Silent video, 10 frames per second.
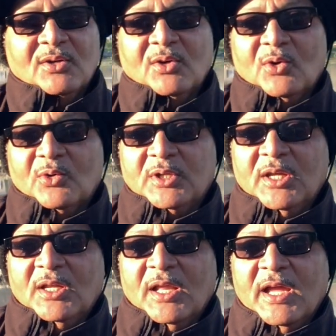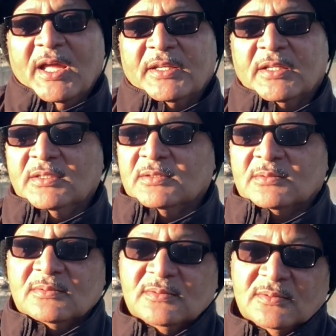O'Day Landing.
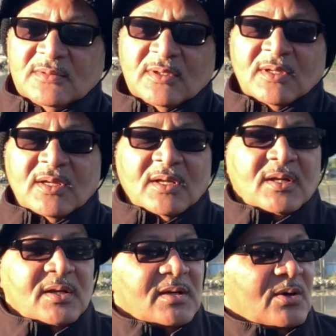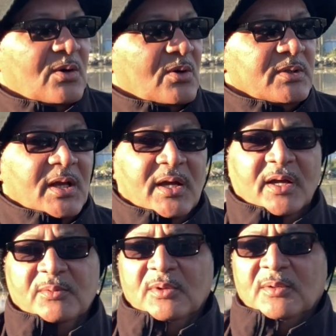Oh
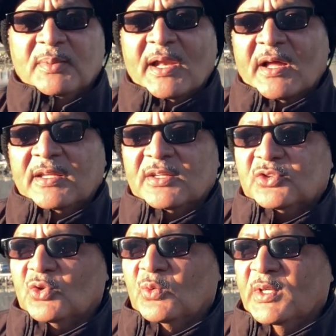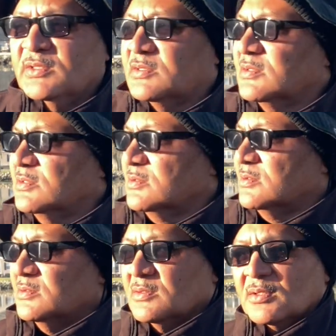yeah, we ain't been out here in 2 weeks.
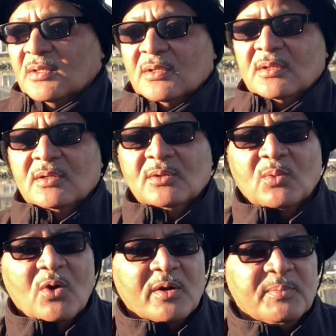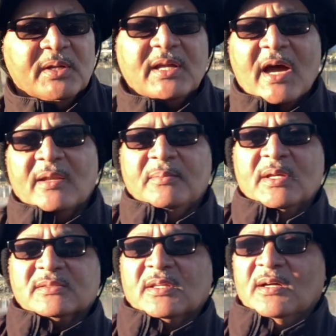Water been kind of
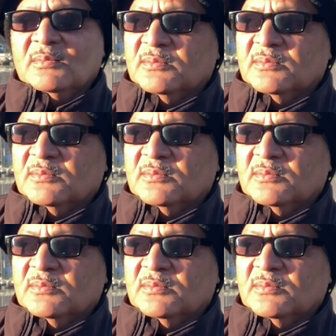messed up.